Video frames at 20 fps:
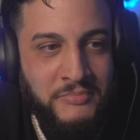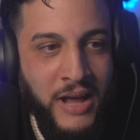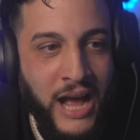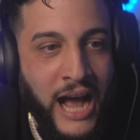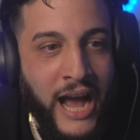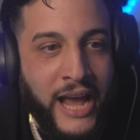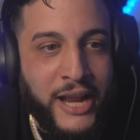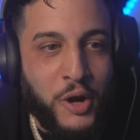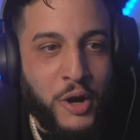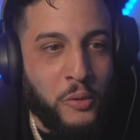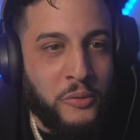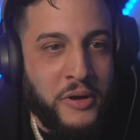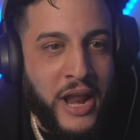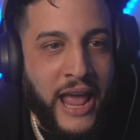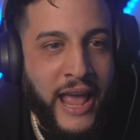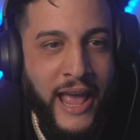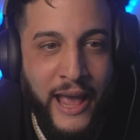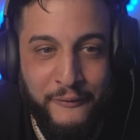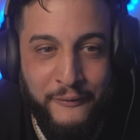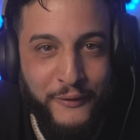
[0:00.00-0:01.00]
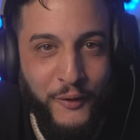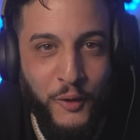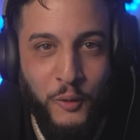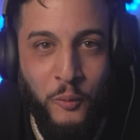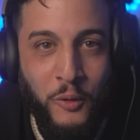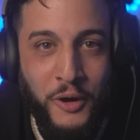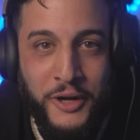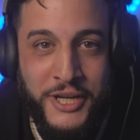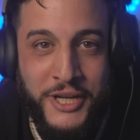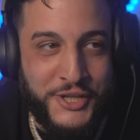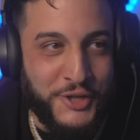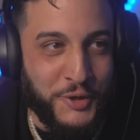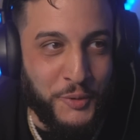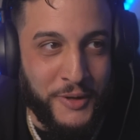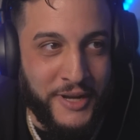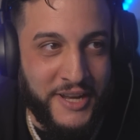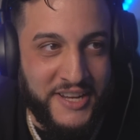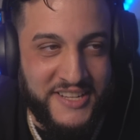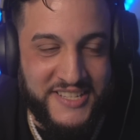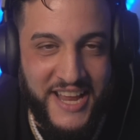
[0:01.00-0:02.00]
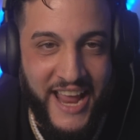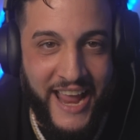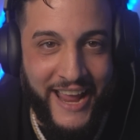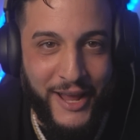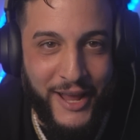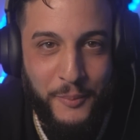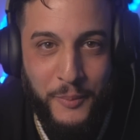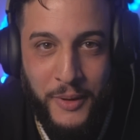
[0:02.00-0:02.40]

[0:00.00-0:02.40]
I don't ever want to do an exam.